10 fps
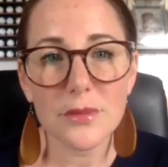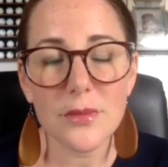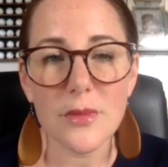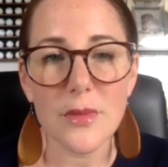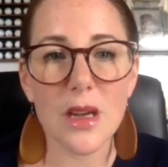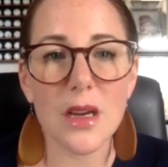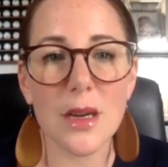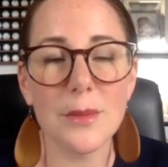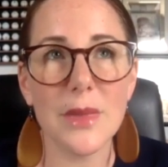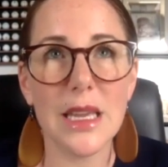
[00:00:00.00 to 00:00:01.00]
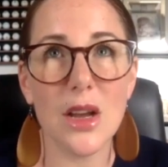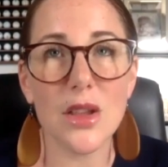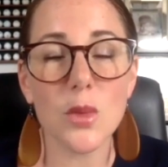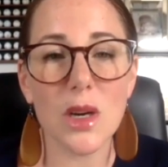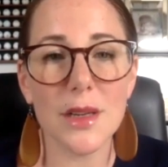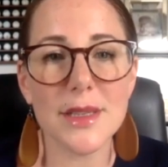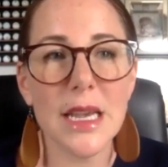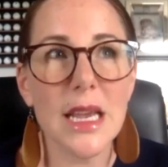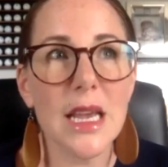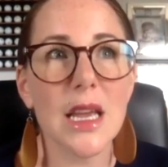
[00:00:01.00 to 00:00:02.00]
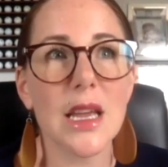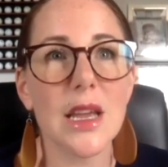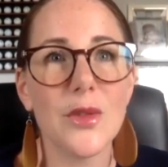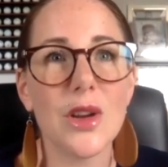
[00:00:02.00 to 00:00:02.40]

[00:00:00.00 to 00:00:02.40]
Yeah. In other words, if